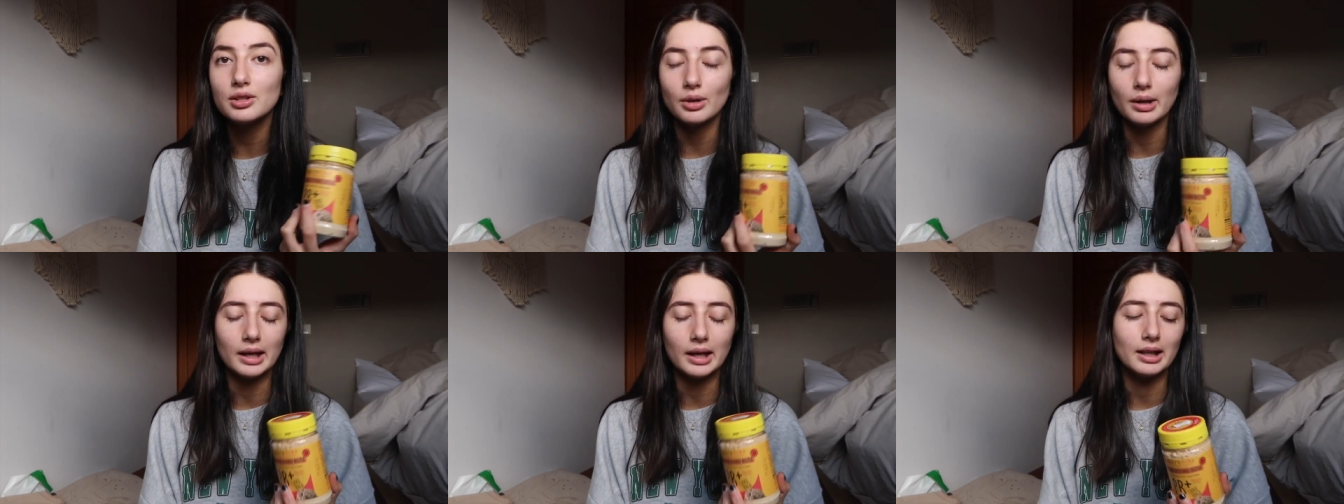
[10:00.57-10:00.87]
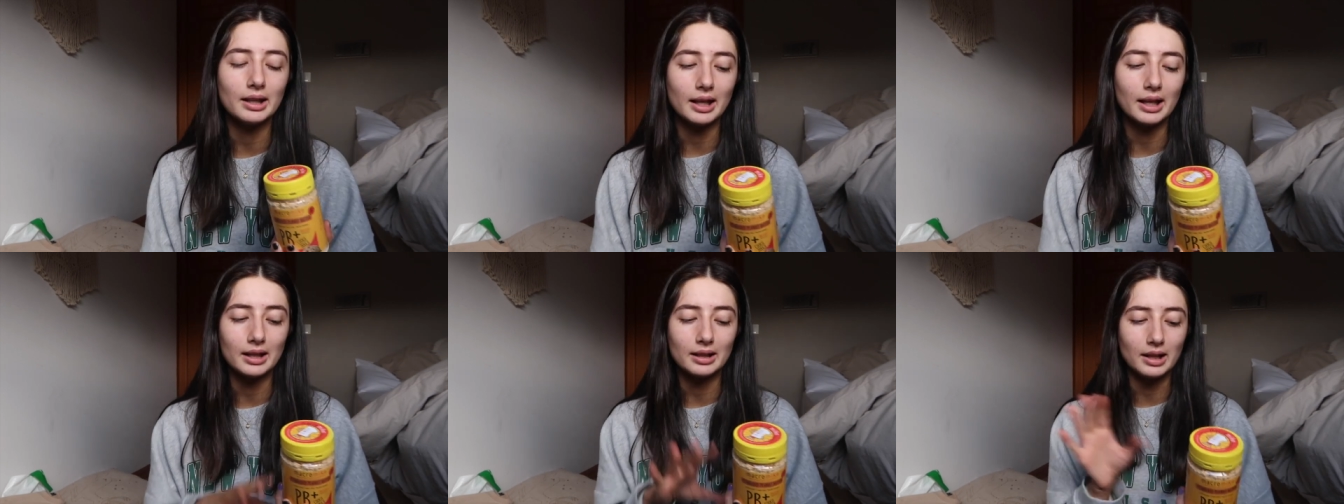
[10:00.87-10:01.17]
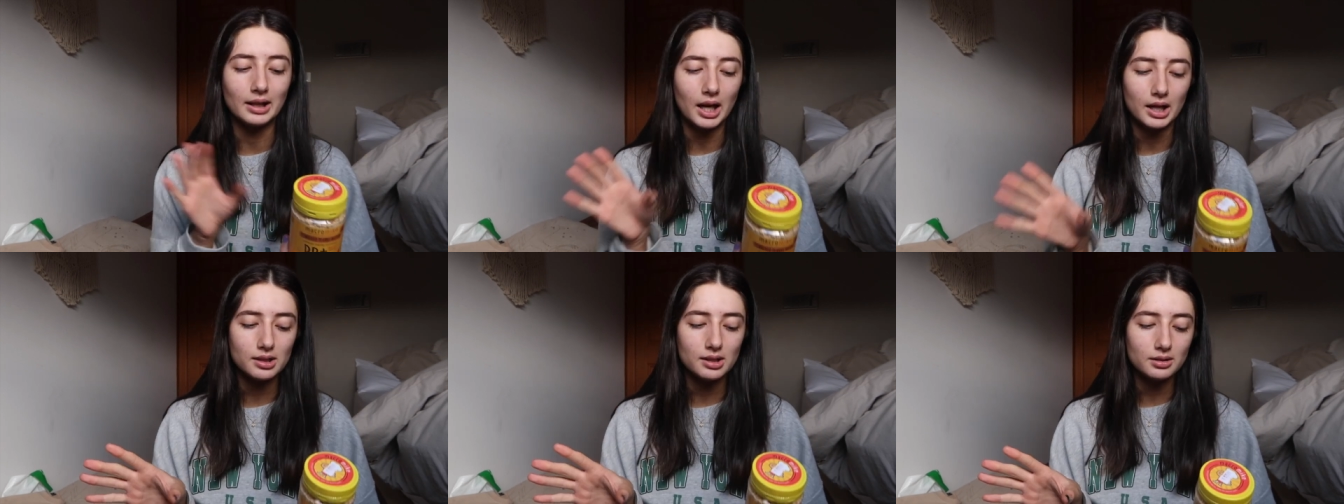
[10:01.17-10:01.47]
so I like
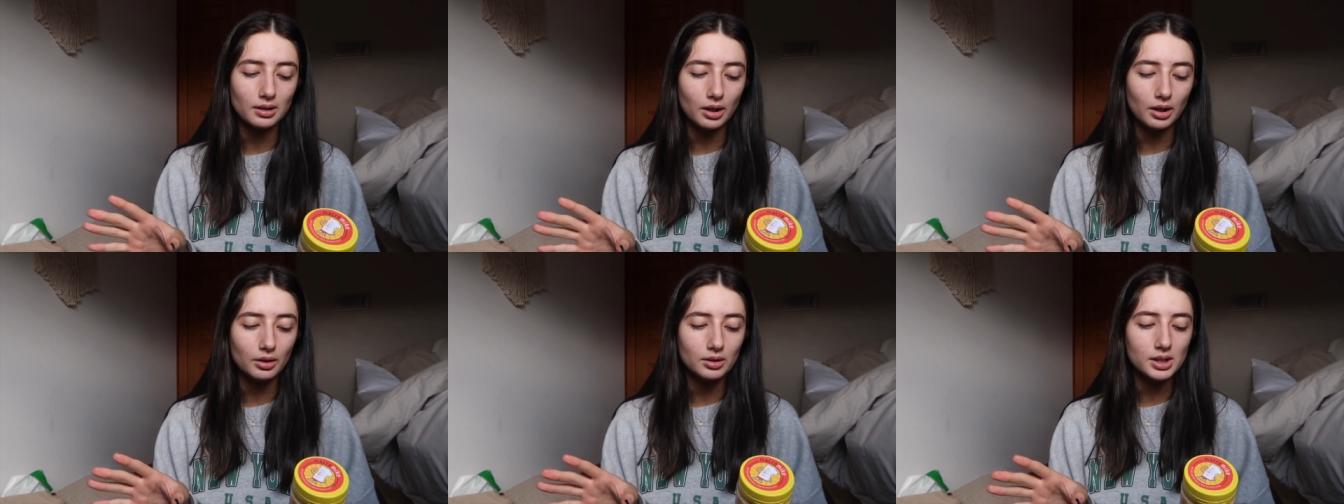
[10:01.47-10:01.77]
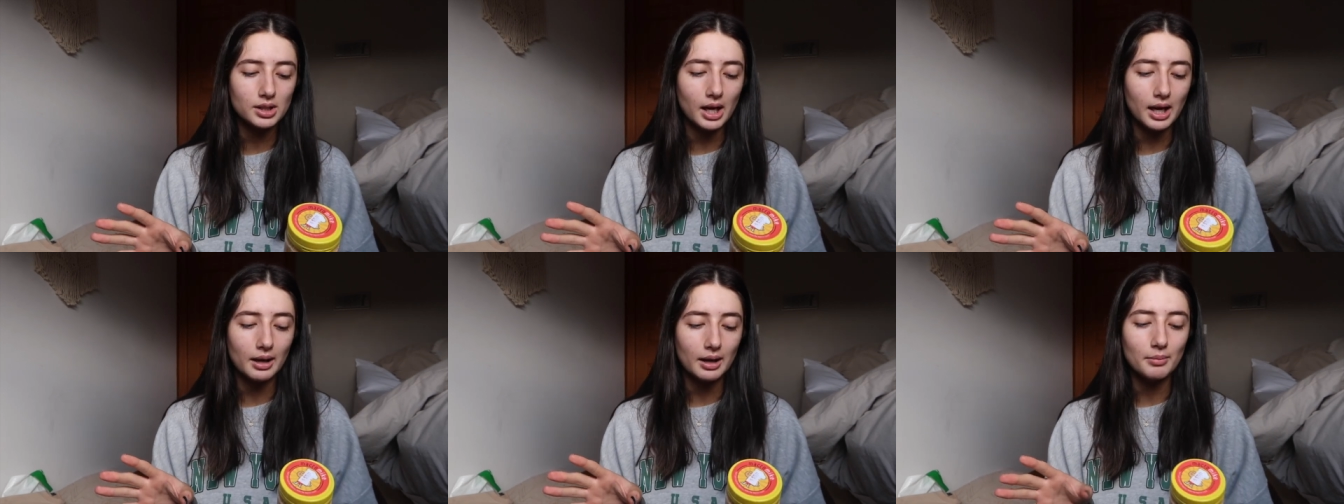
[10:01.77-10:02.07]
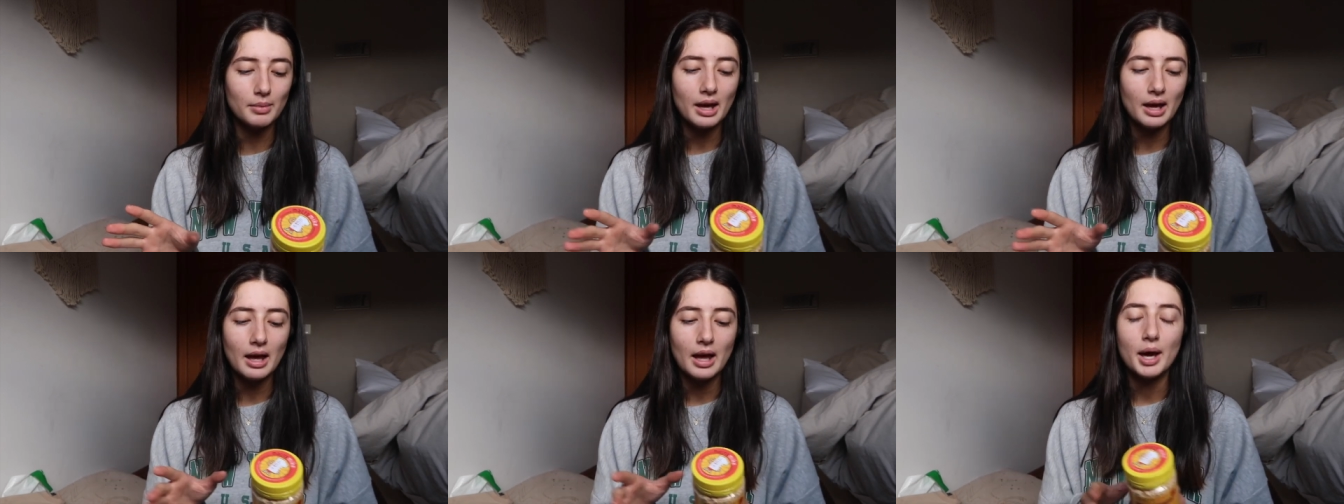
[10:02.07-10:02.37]
last a long
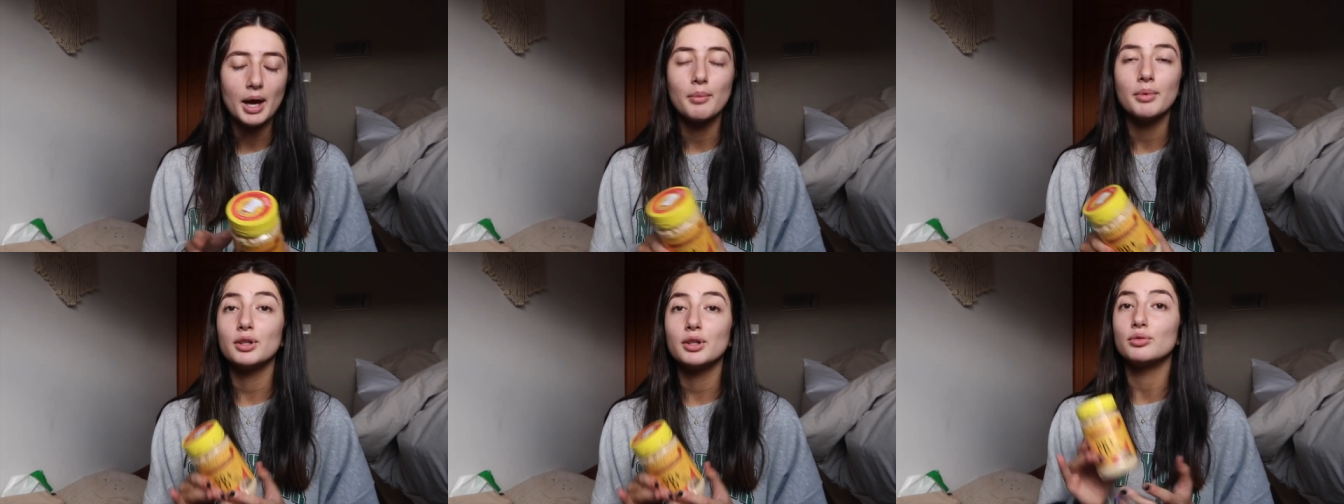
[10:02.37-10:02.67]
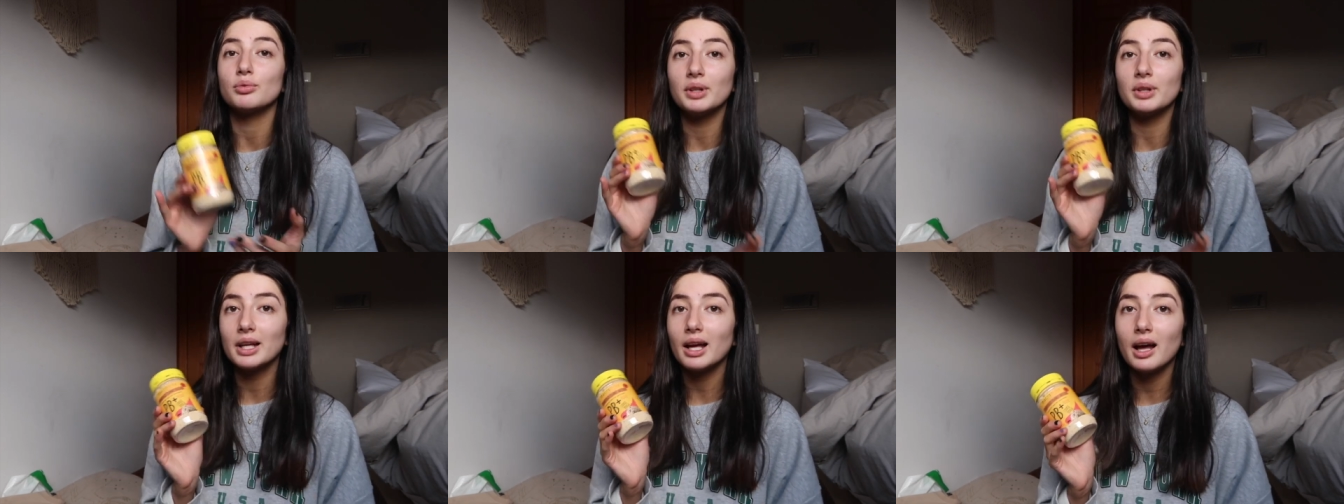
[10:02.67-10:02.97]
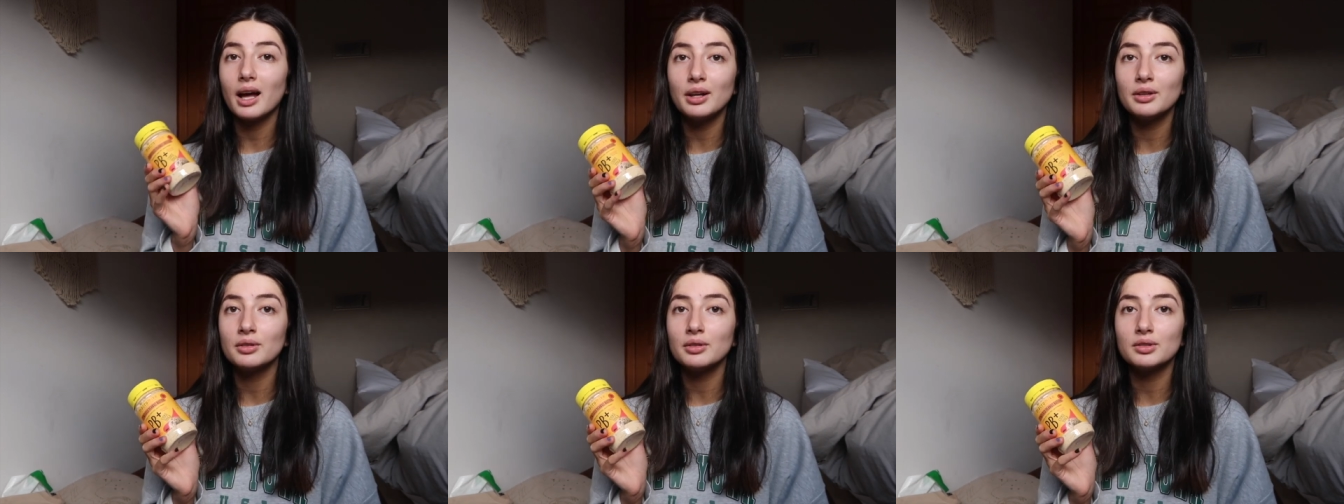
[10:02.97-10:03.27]
time. But it's really hard